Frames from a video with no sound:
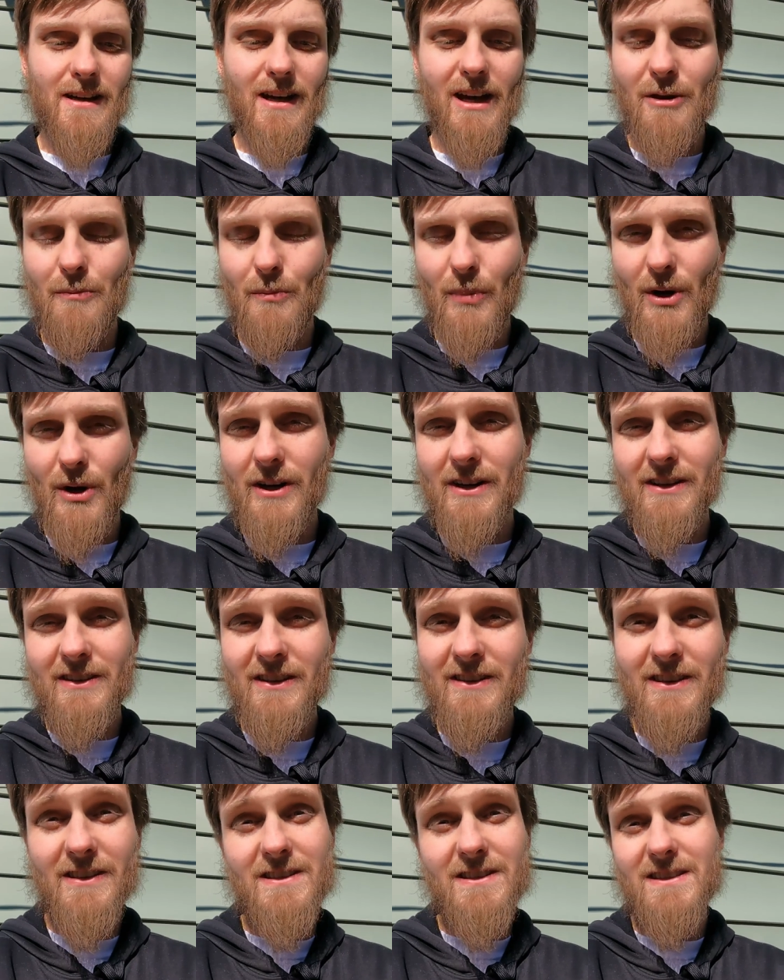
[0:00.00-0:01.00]
I am praying
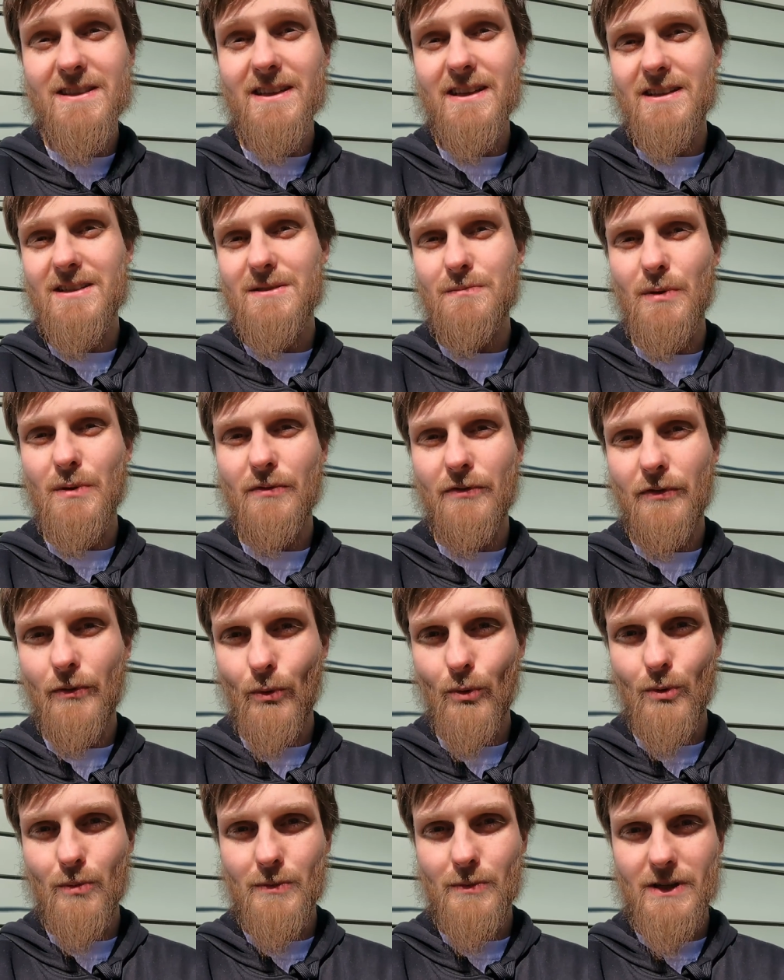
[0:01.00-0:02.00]
that these things
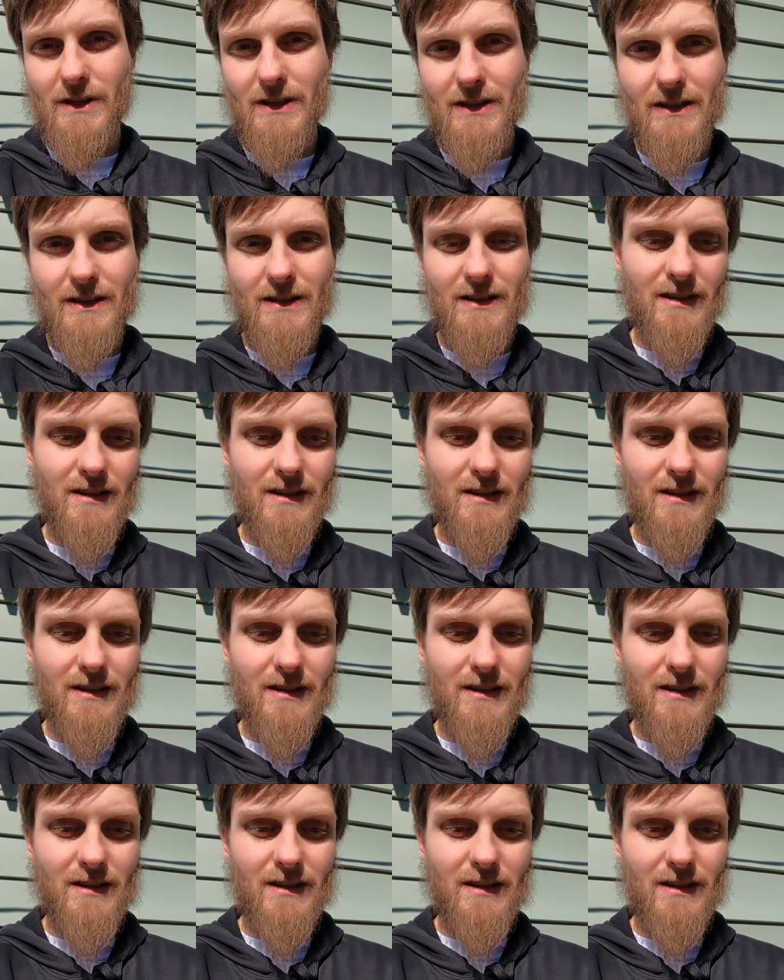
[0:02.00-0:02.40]
before me